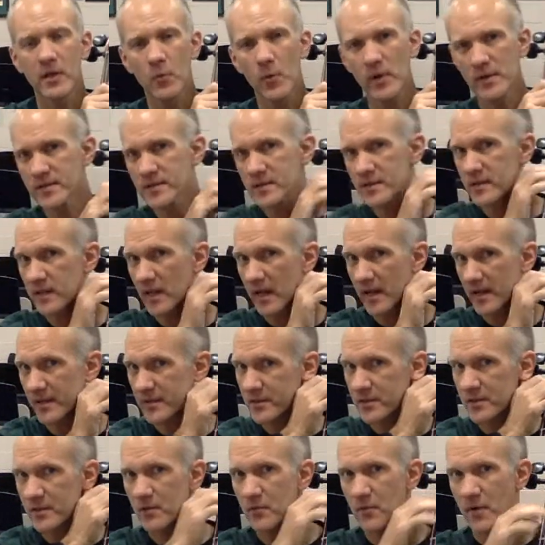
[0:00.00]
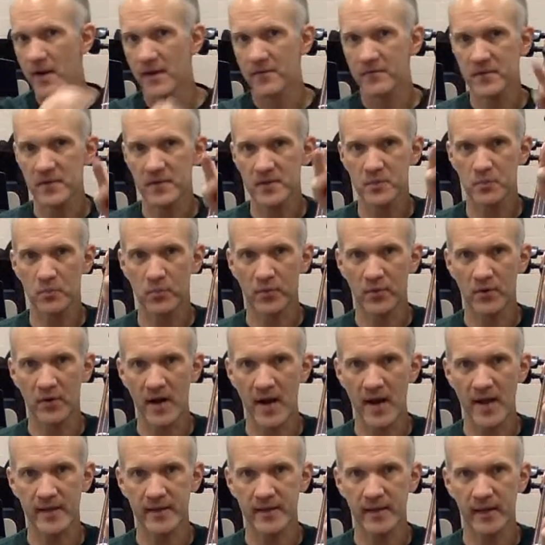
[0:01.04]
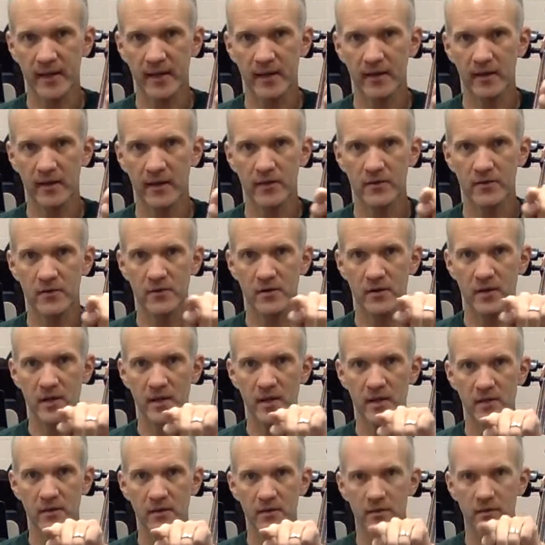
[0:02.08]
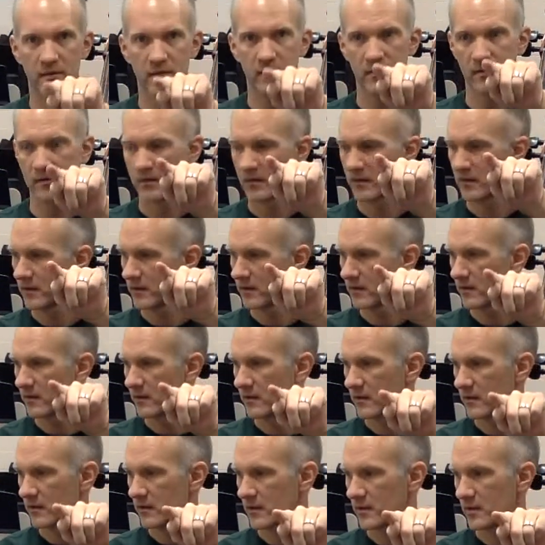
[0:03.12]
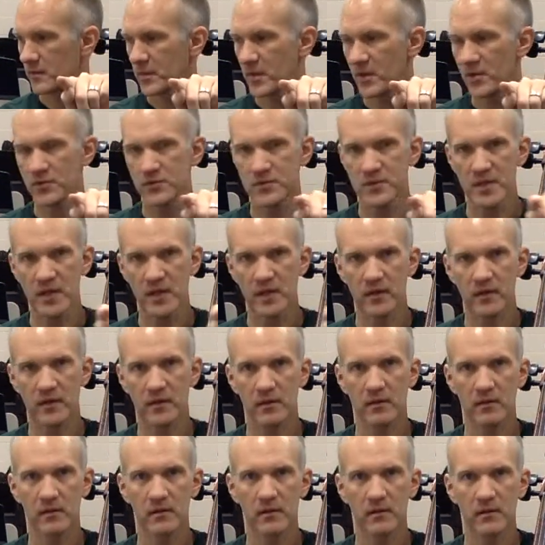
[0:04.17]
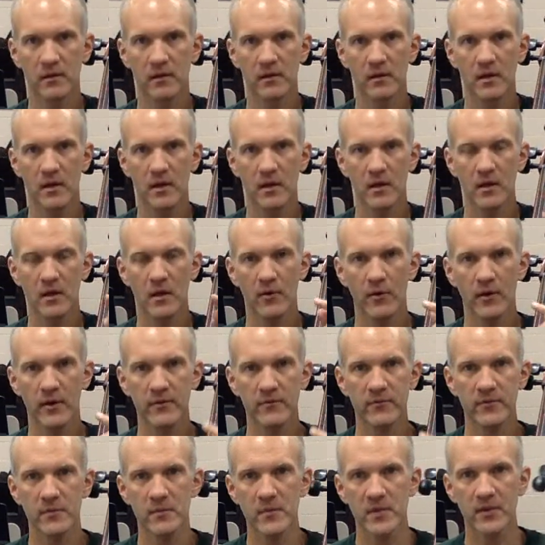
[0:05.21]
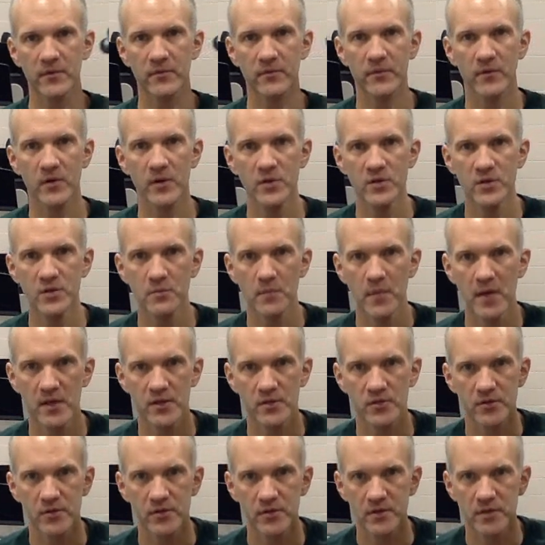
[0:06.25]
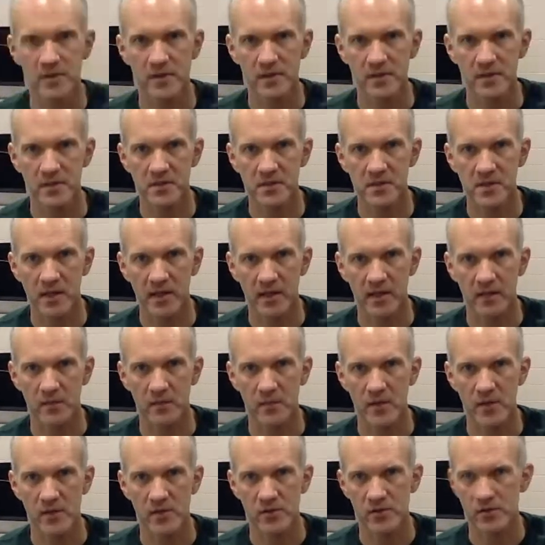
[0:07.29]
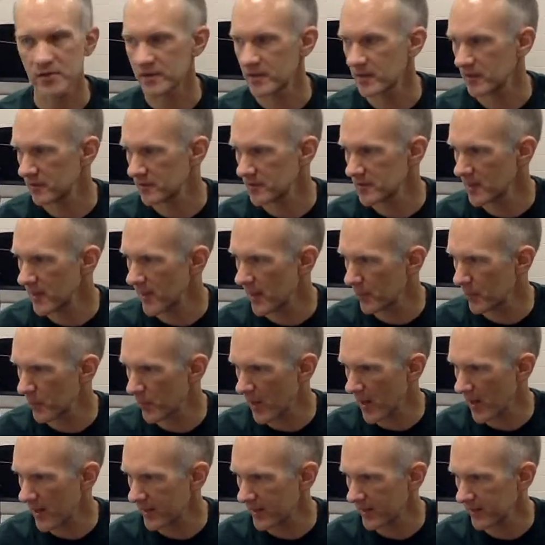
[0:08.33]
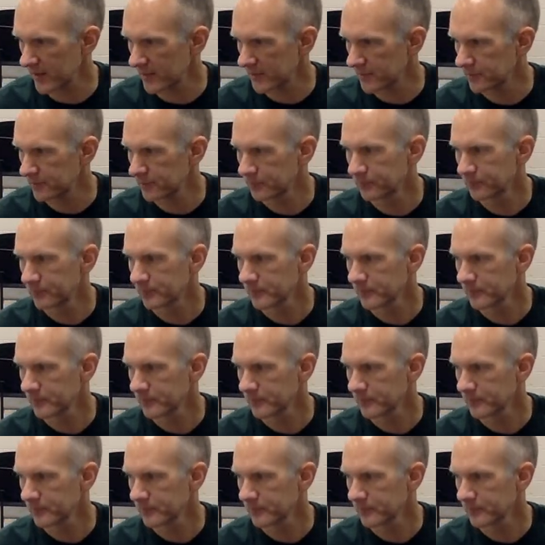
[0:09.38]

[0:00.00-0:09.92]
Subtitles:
King Wenceslas, you have this bracket underneath the music going from the first measure to the second measure. Do you see that bracket?